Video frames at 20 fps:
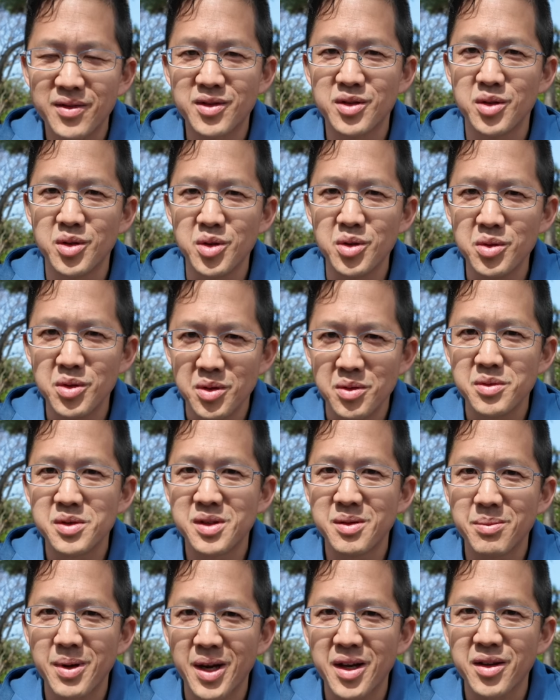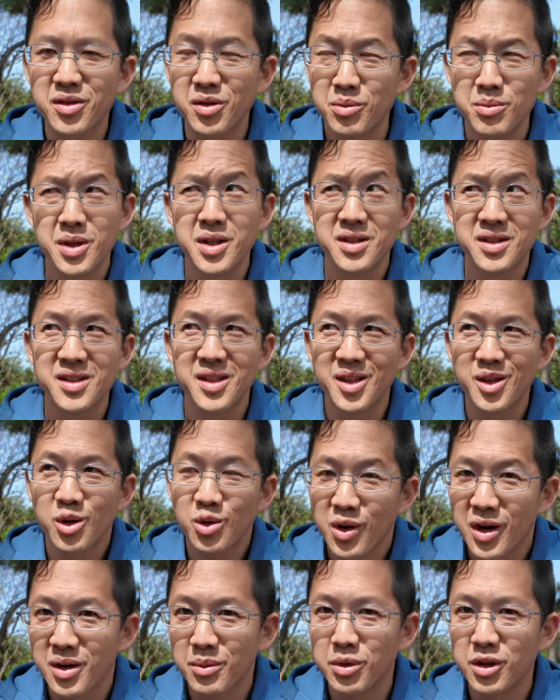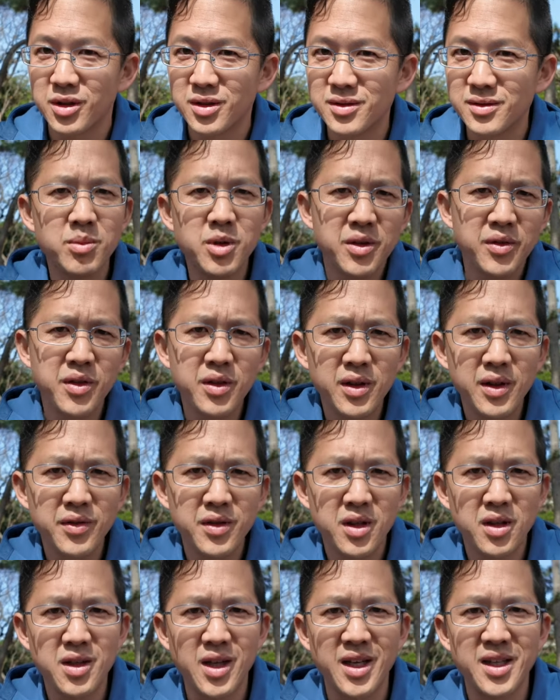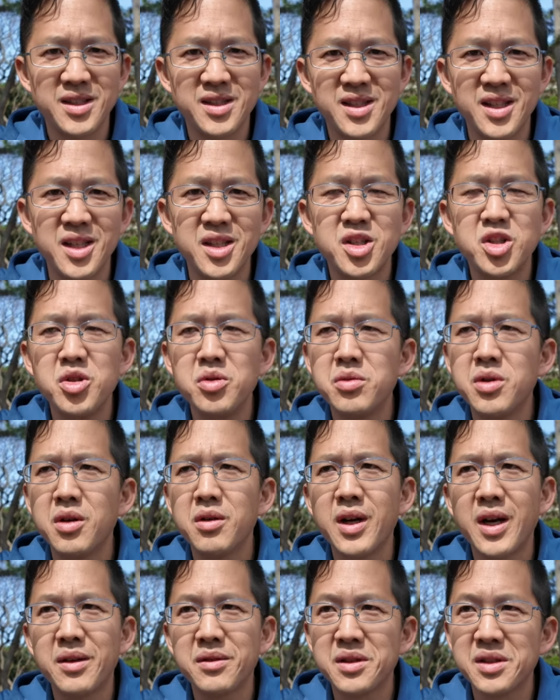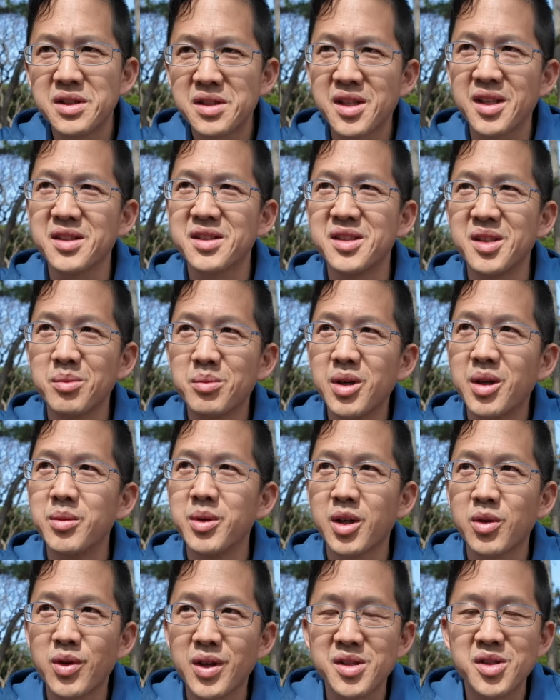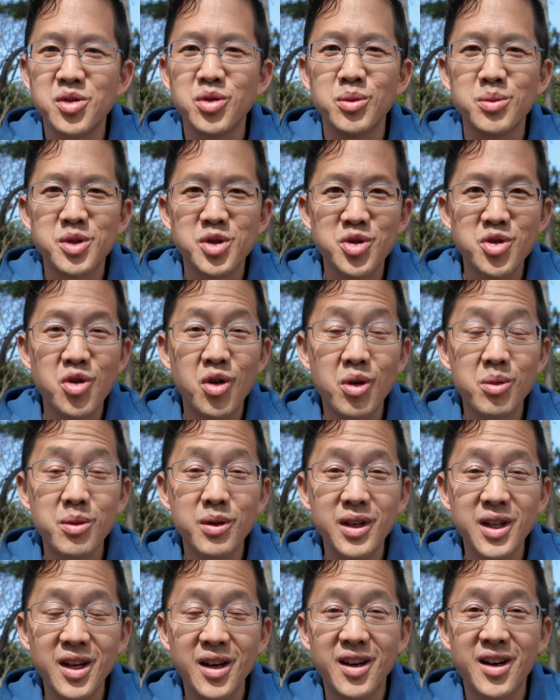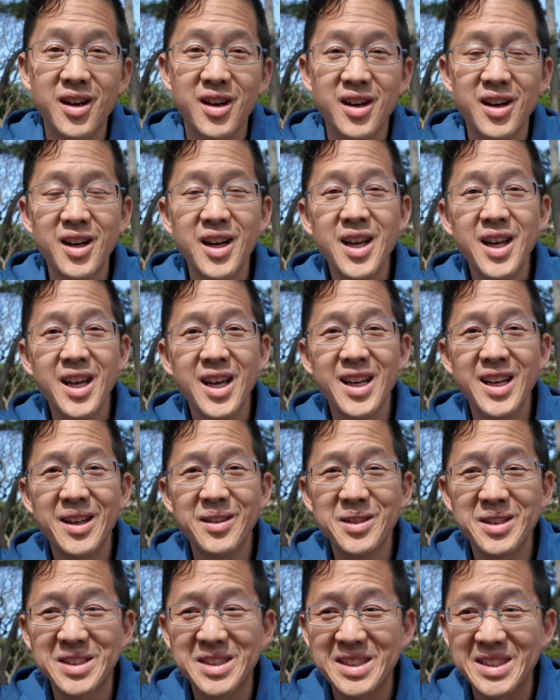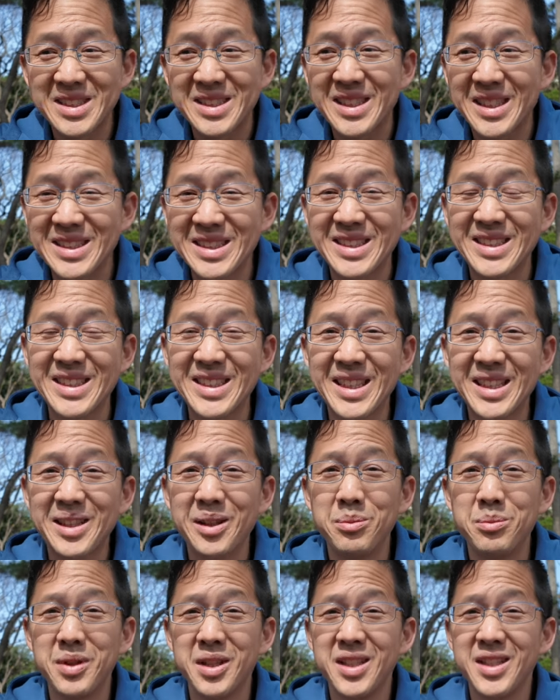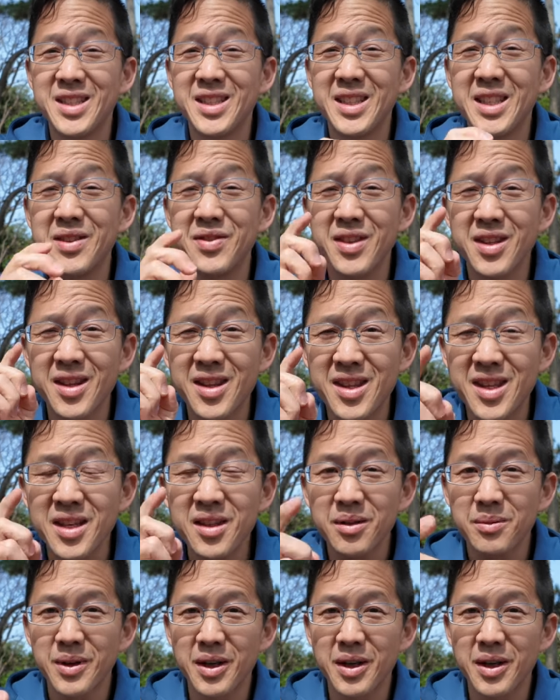after you use the bathroom. It's incredible. But if you live in the United States, you know how disgusting public restrooms normally are and how disgusting it can be to even think